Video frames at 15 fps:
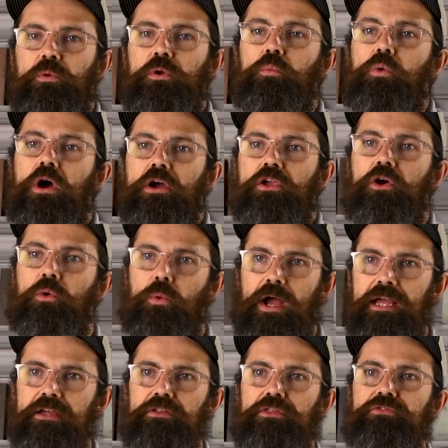You want to work your
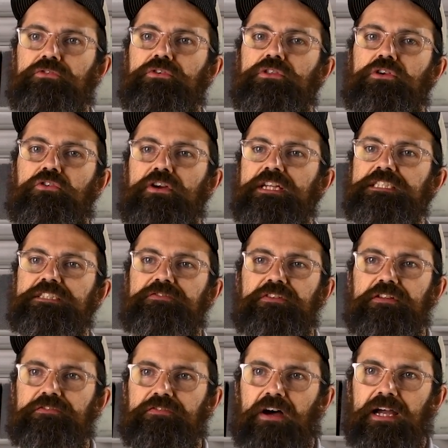way through the grits
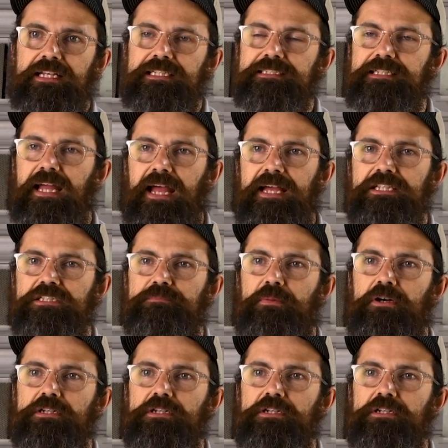for the finest edge